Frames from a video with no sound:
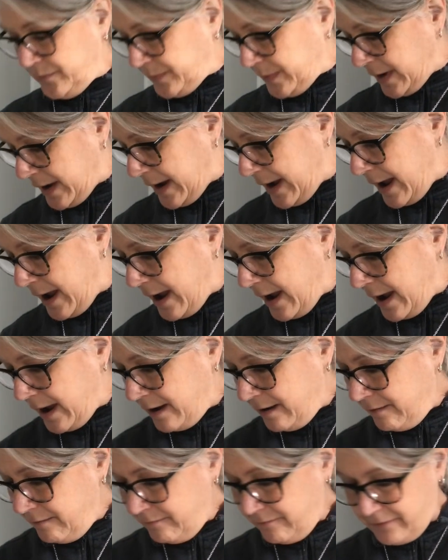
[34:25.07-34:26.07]
I
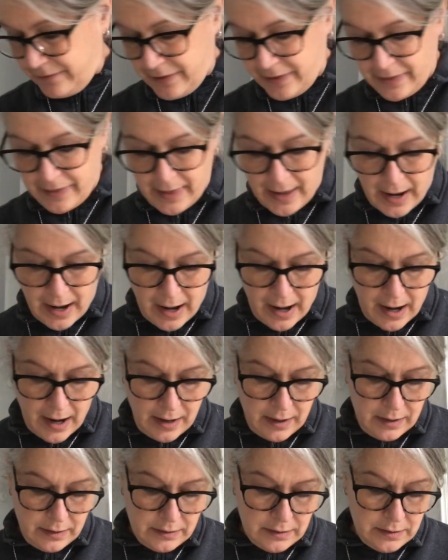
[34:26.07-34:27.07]
have
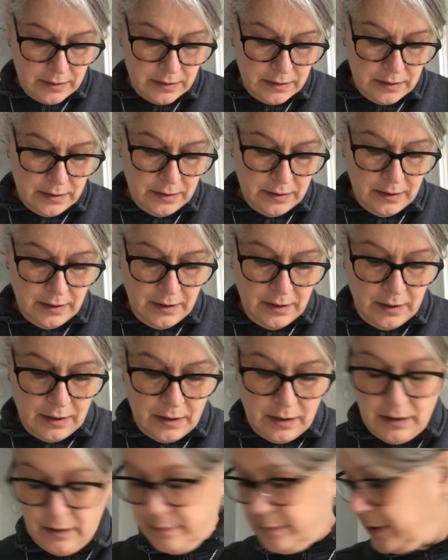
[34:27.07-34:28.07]
that
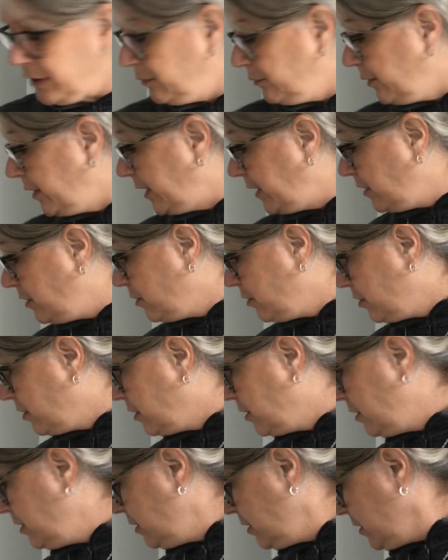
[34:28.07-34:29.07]
on my
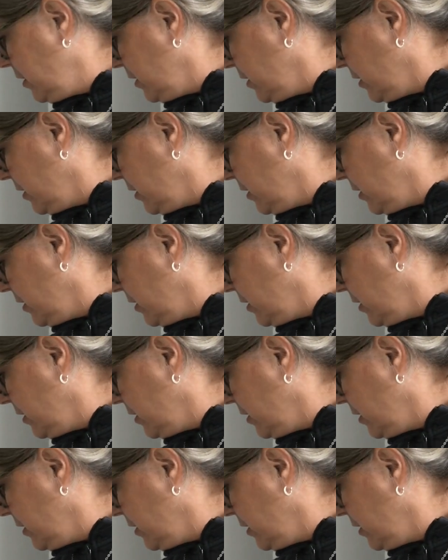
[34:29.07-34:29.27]
radar.